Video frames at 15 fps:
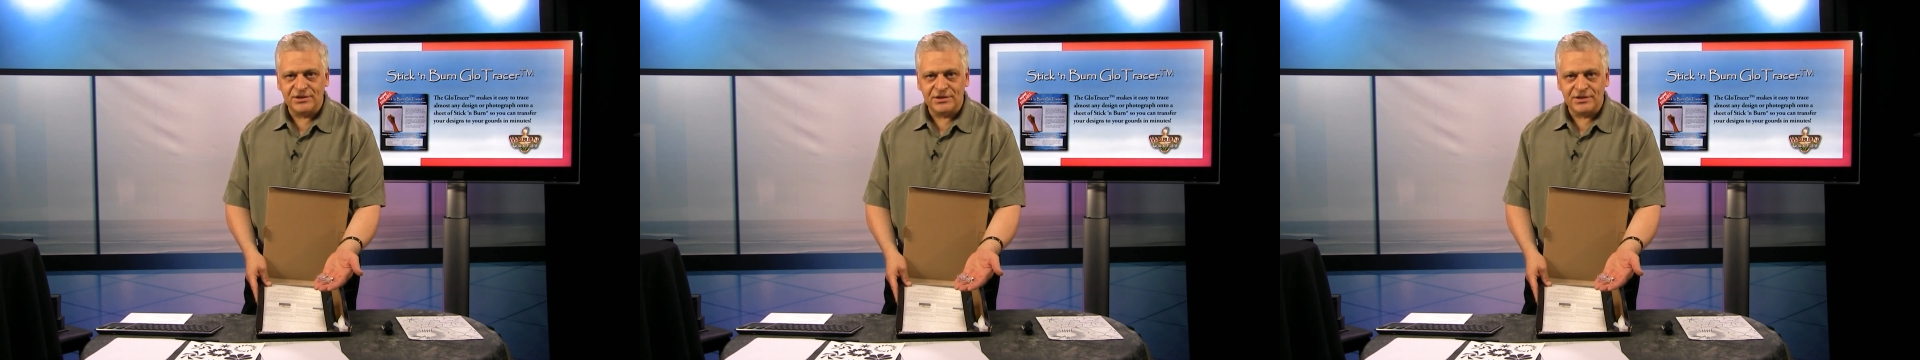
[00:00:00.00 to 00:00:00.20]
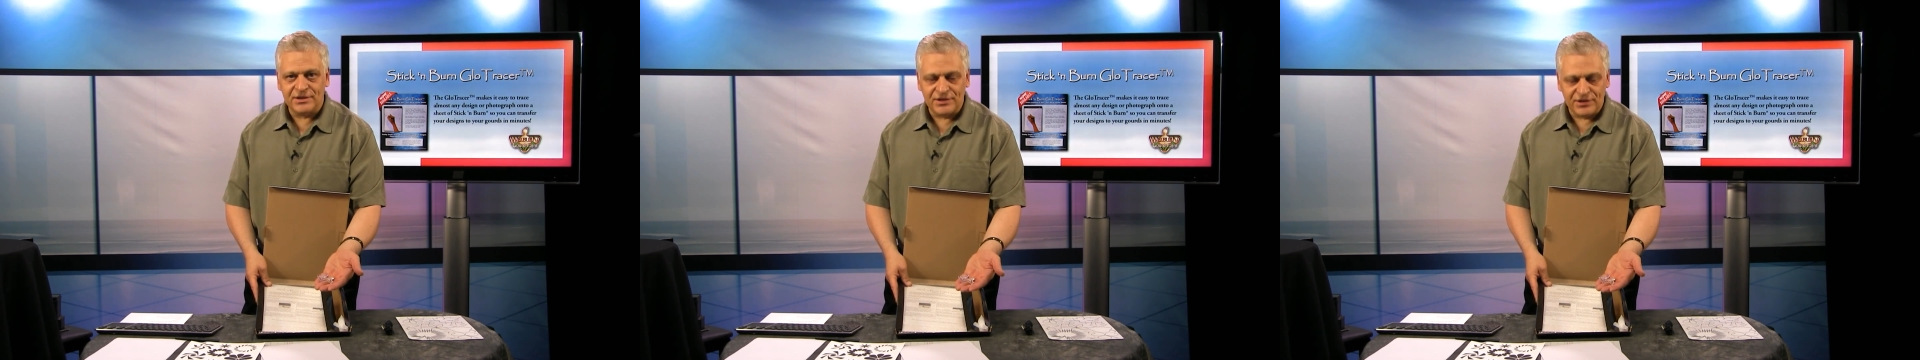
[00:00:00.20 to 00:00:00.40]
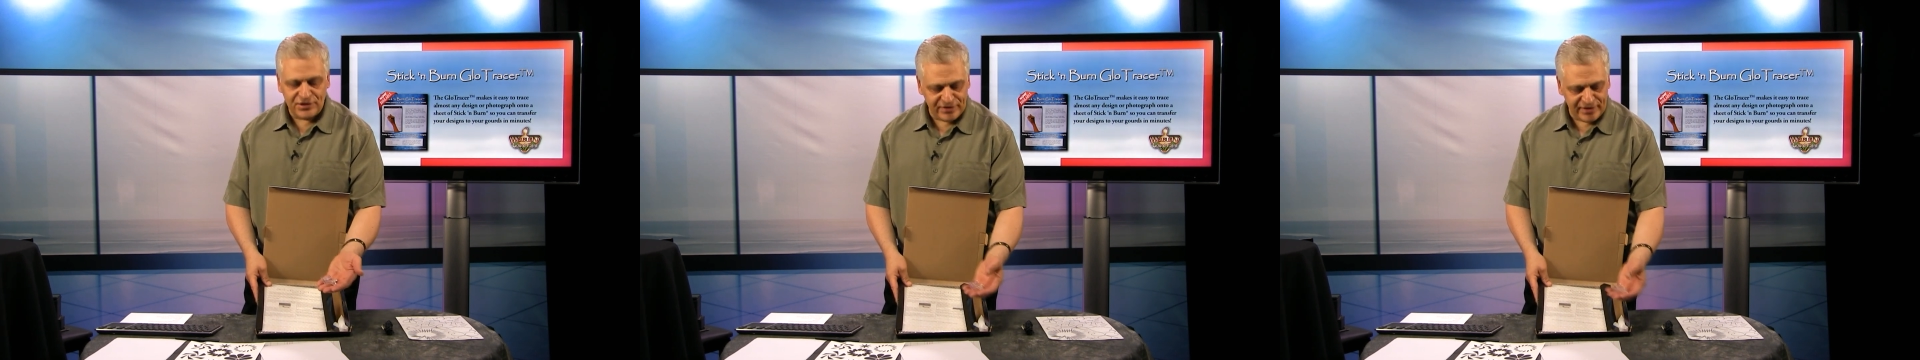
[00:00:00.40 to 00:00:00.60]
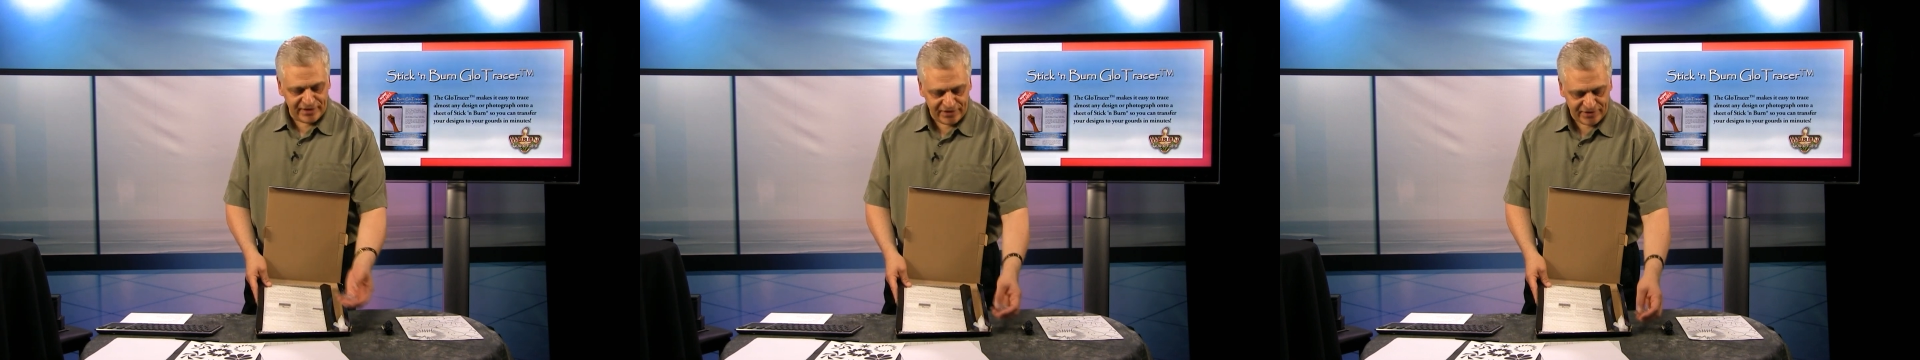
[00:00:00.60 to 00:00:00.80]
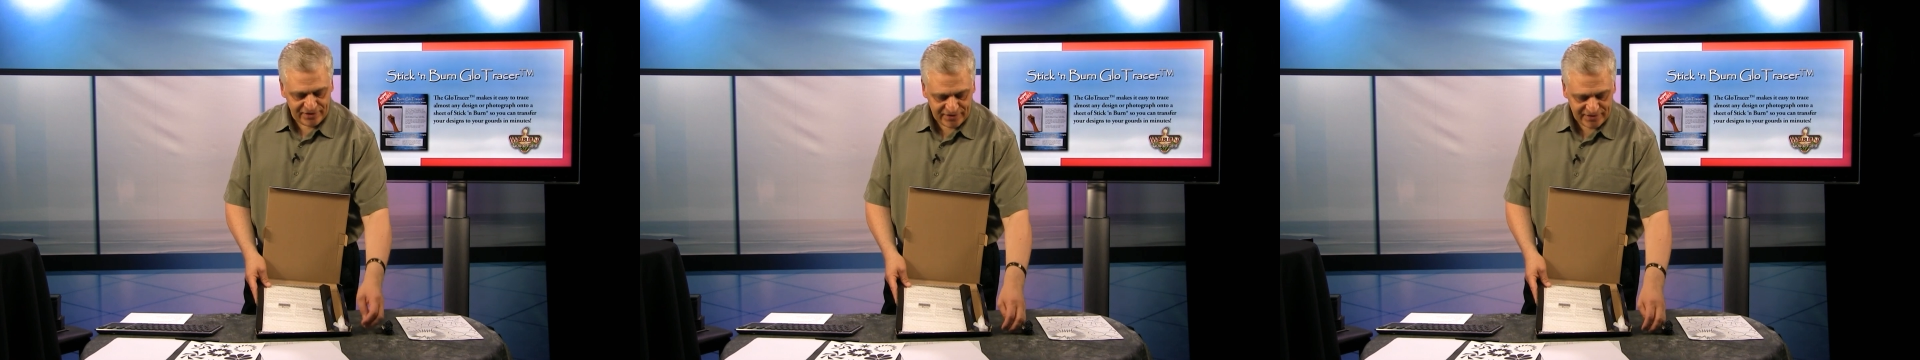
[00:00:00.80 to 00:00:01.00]
you're
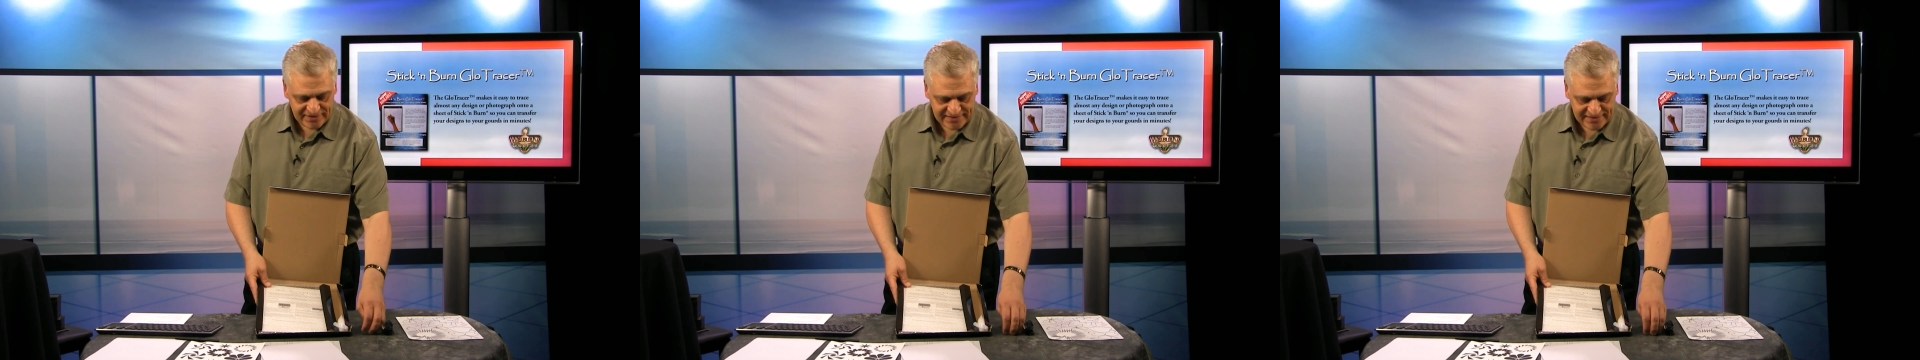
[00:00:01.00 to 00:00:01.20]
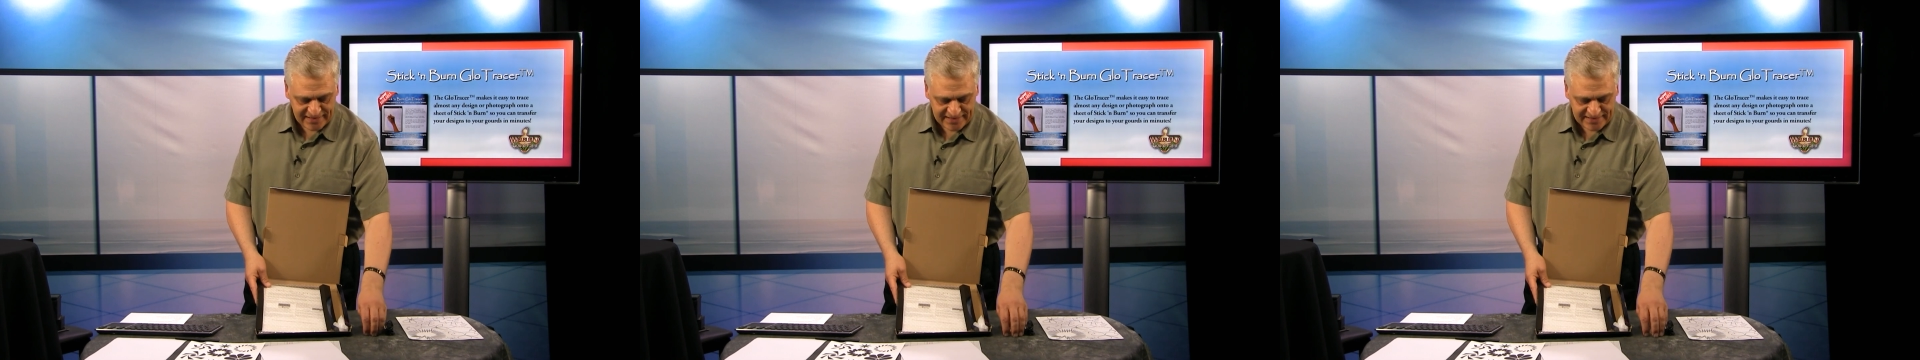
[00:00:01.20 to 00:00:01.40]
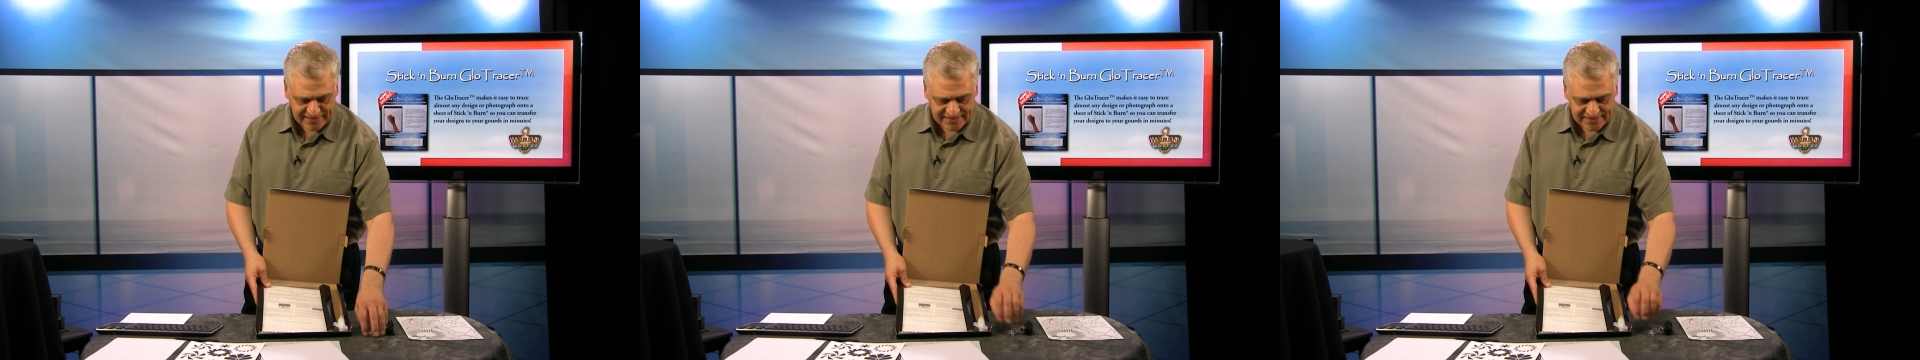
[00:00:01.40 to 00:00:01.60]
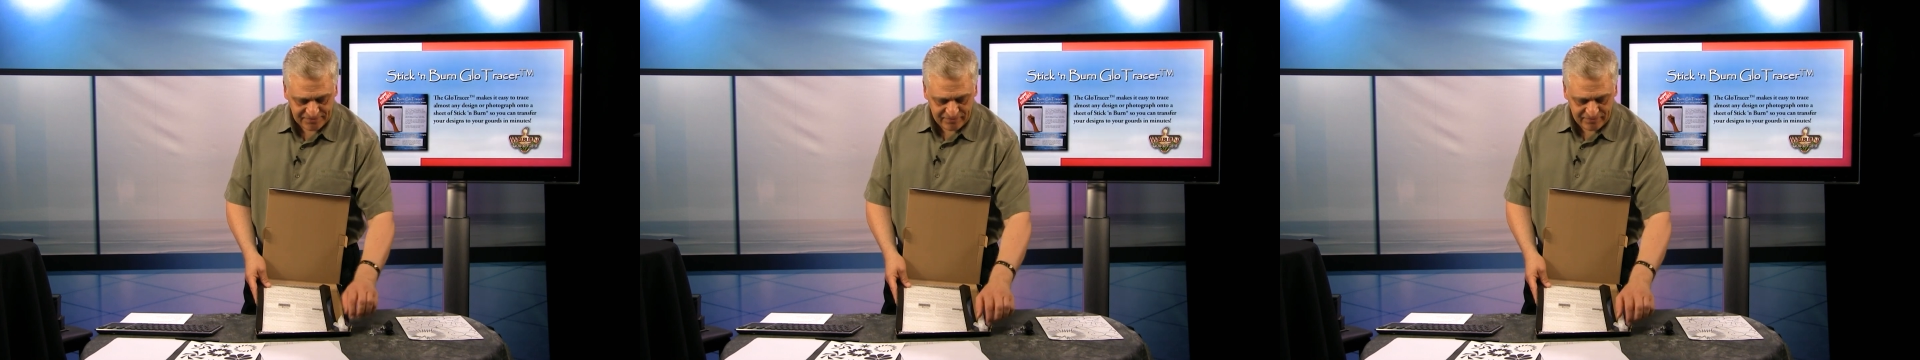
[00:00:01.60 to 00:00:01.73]
doing your designs,